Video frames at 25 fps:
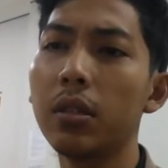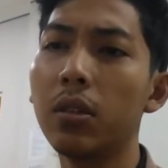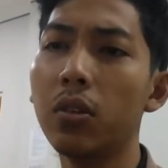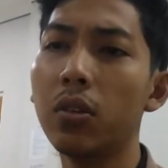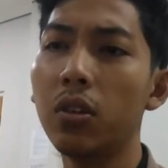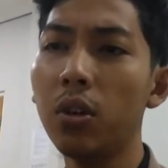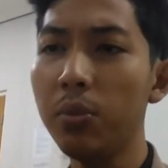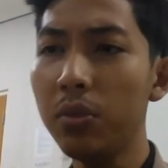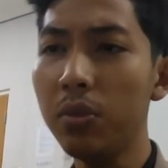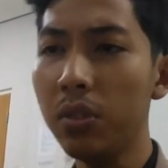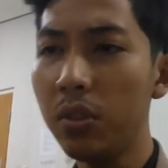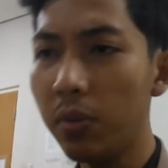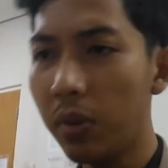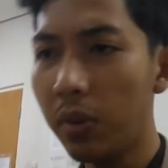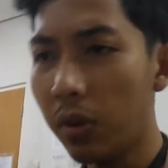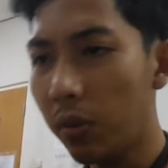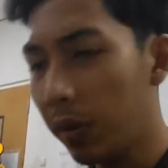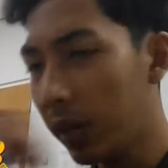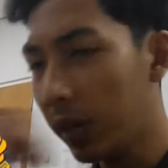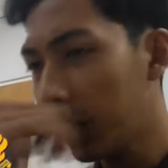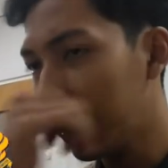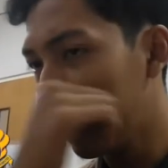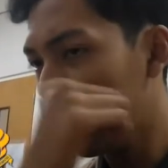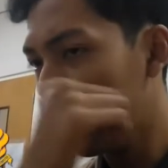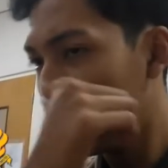The computer will
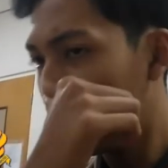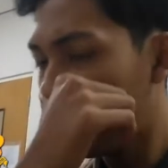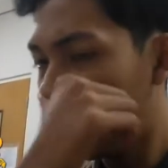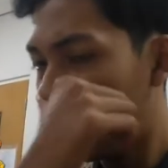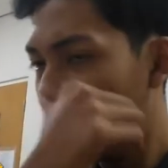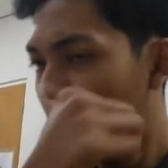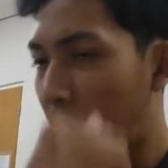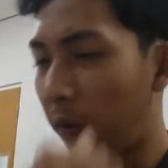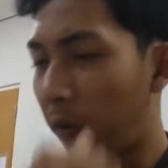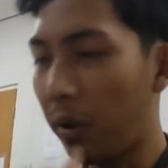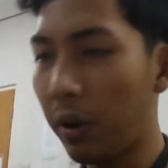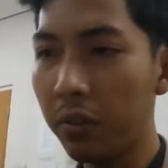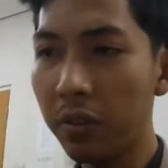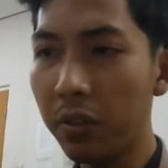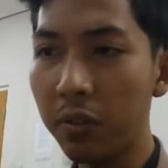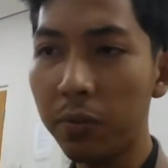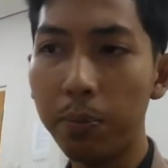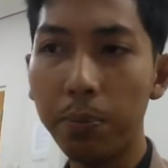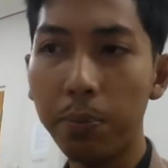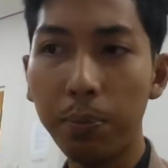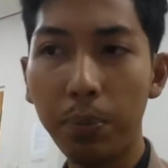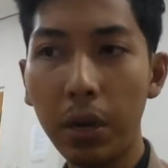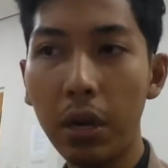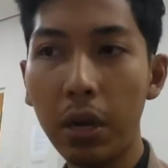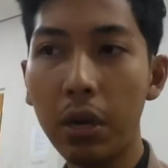weigh
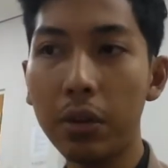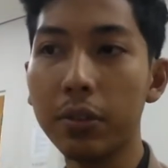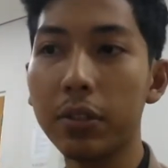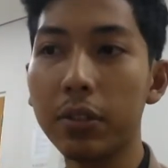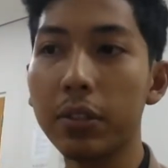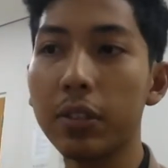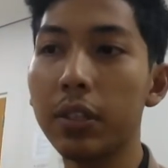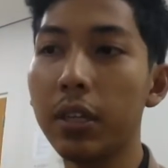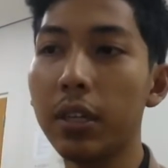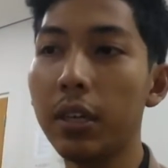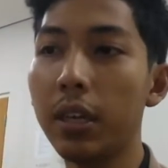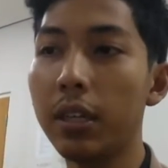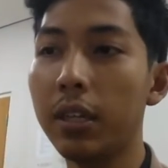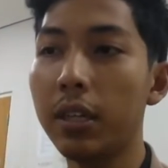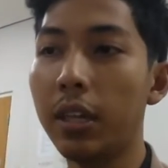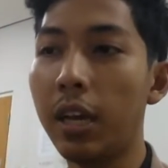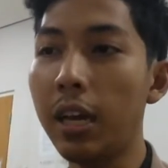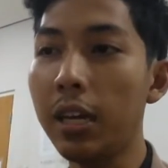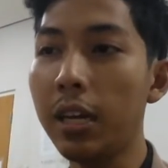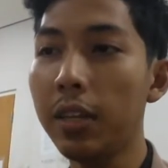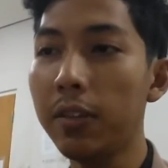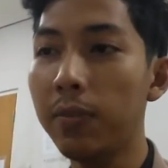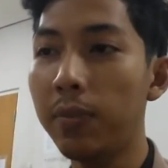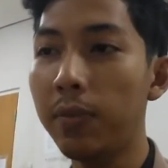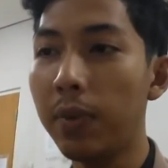500 pounds and
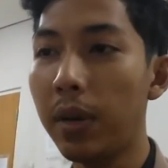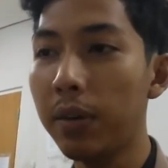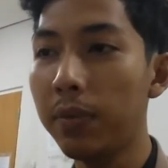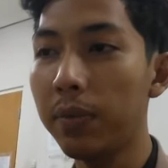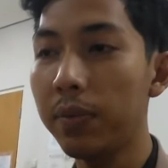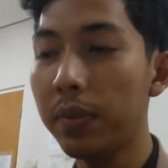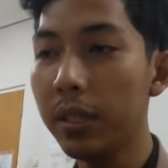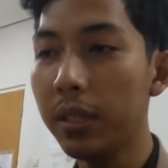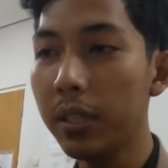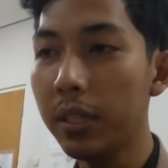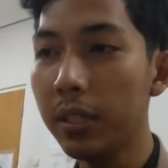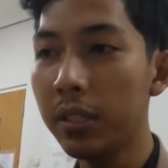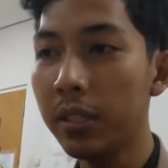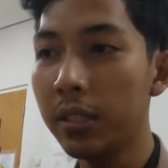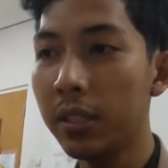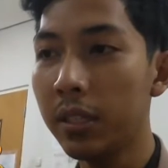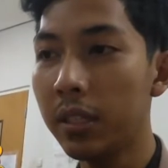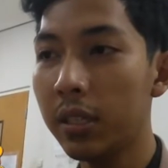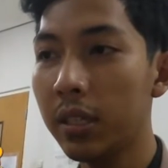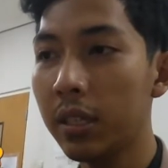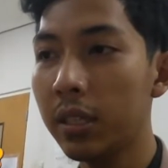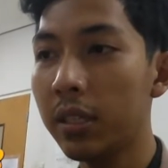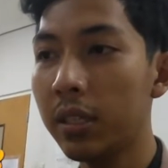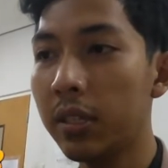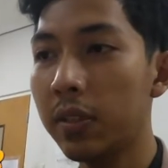had 5-inch
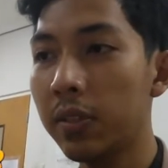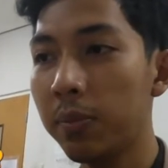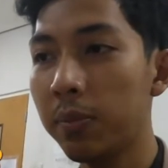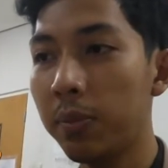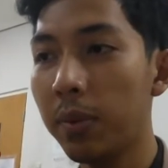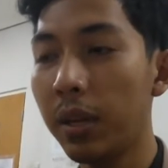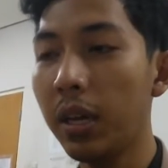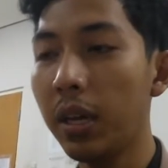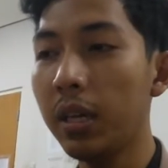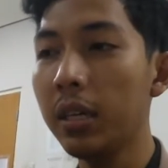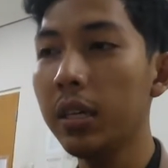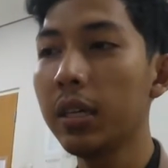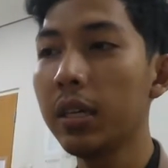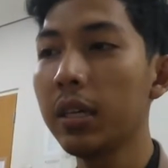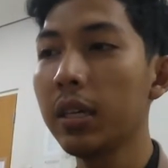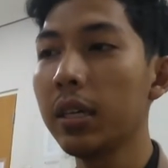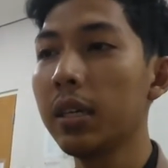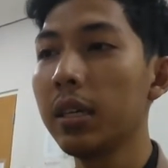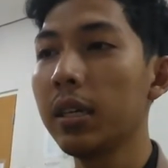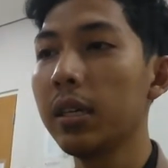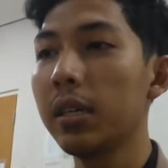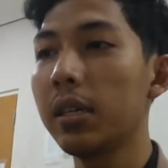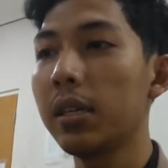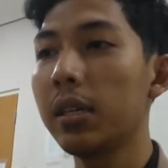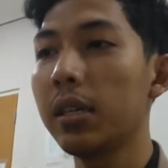CT display
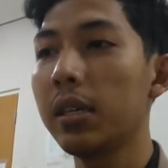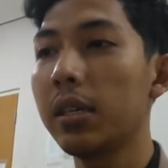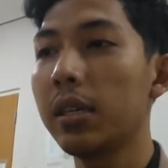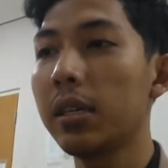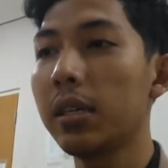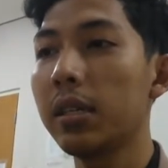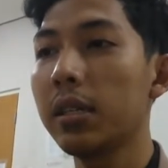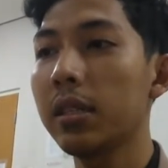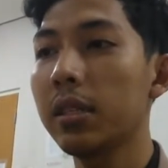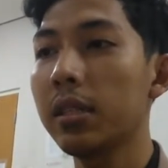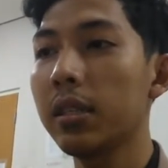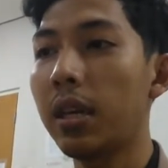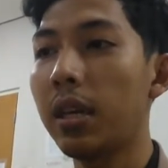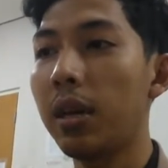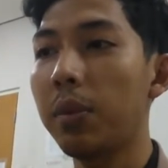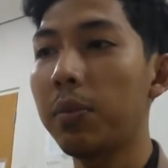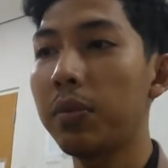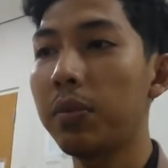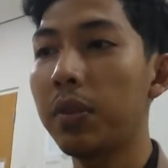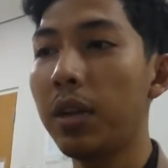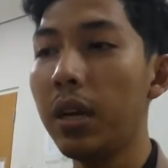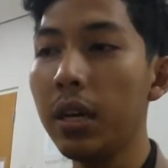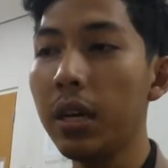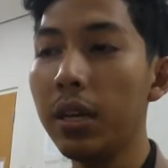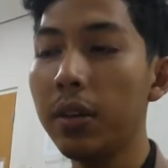and
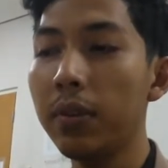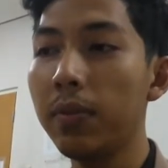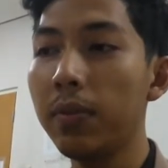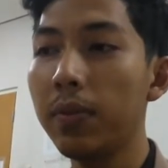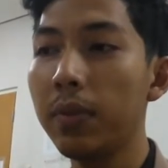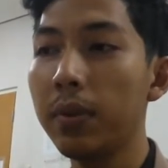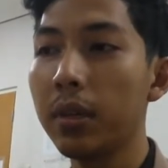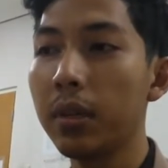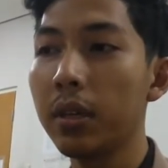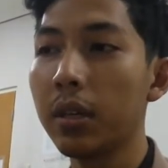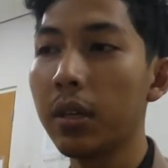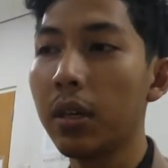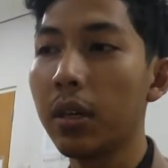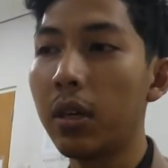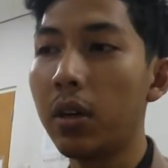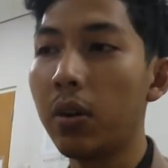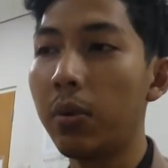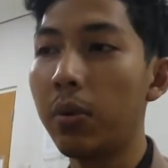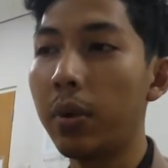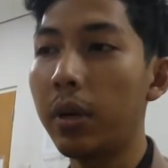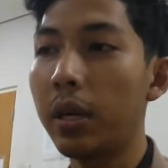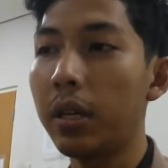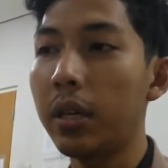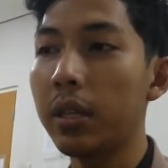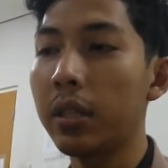type drive,
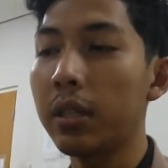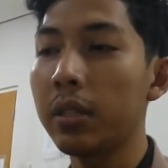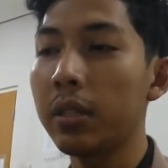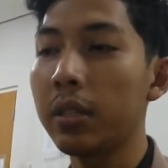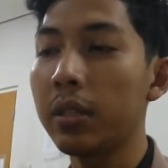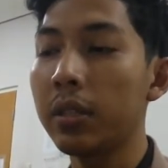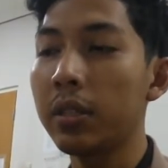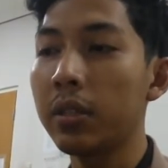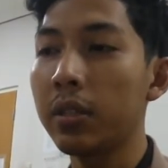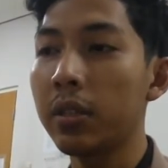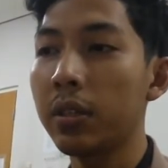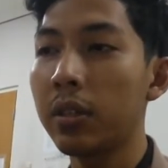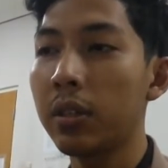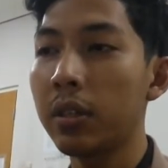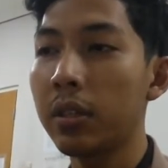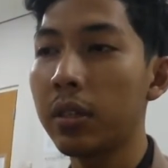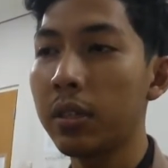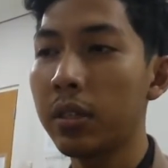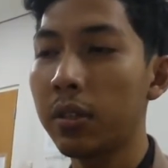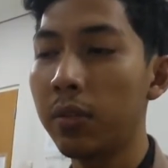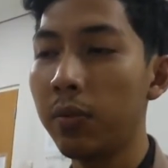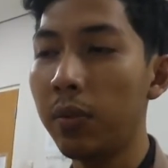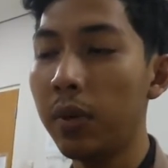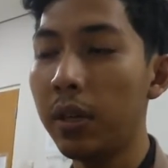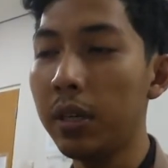
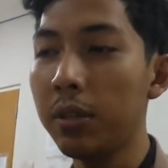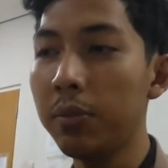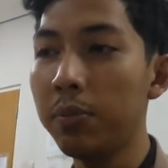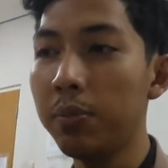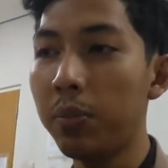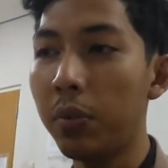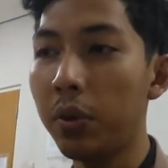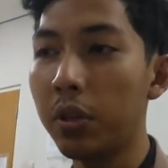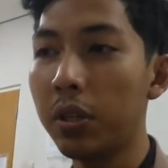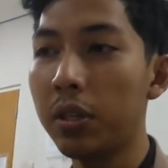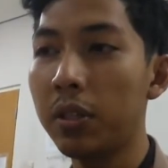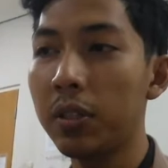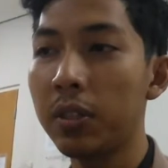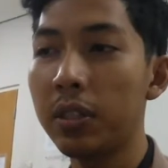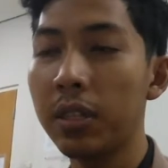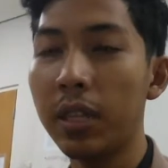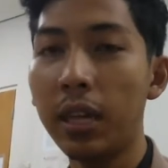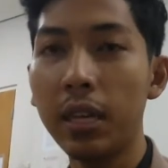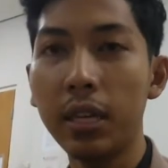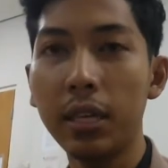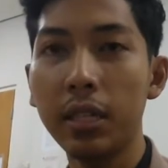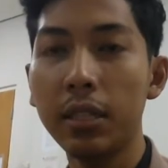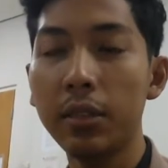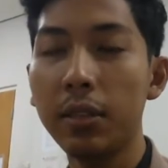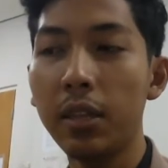
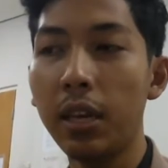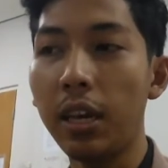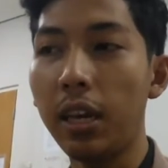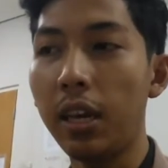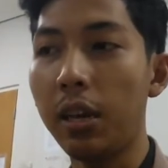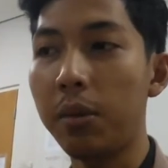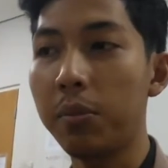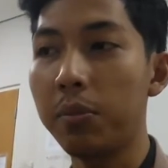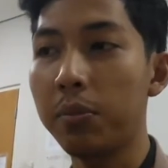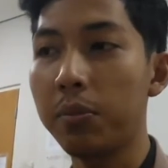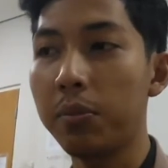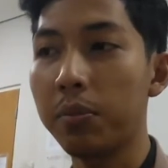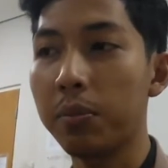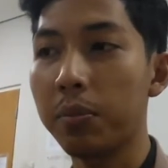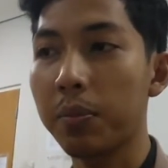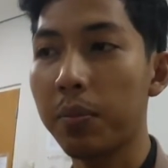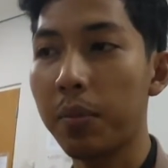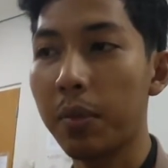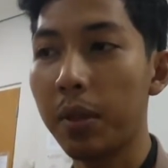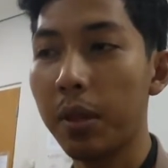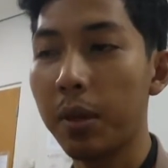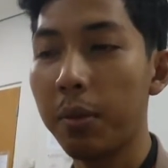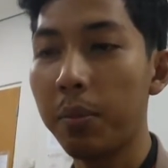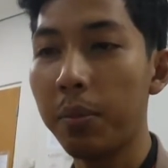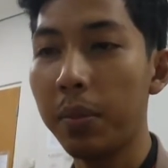1.9
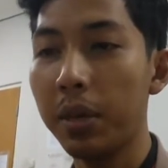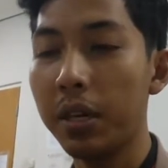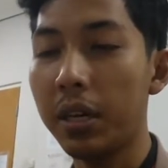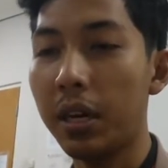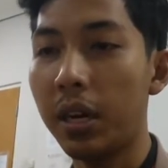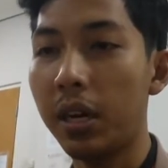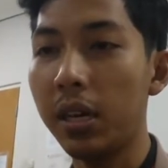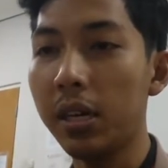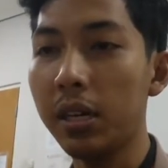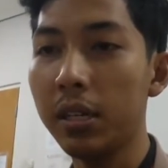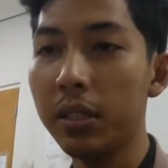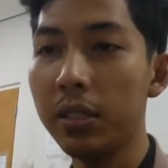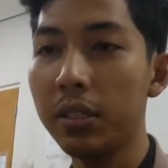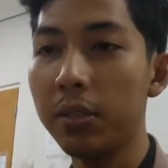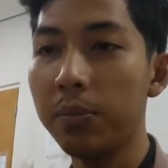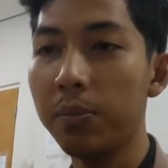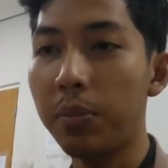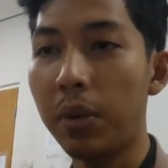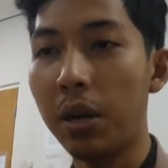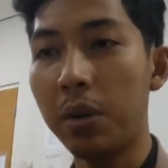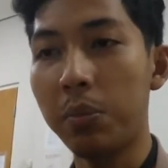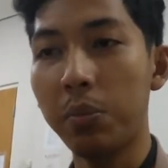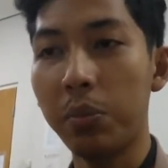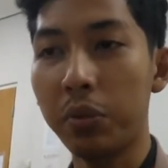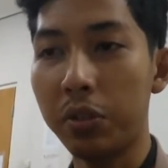
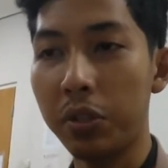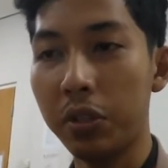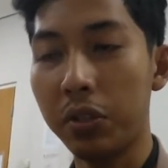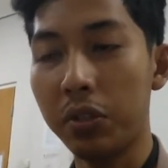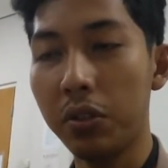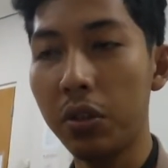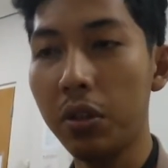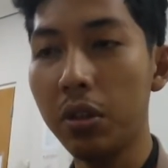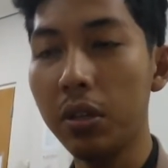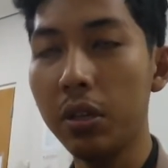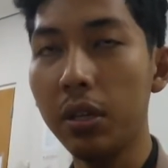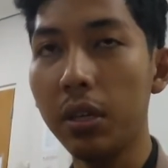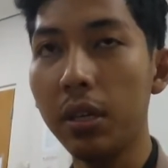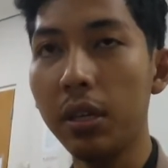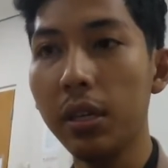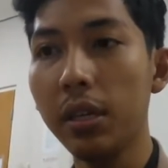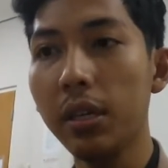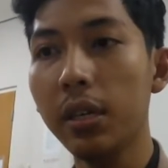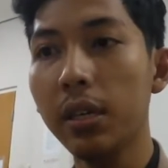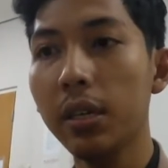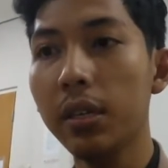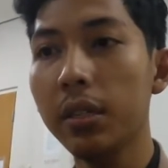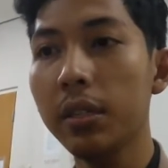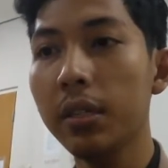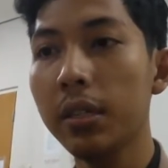MHz PARM processor,
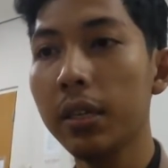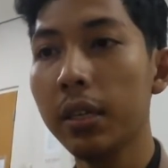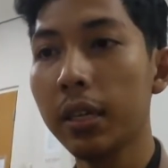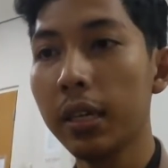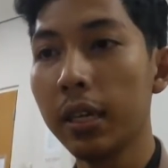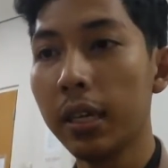and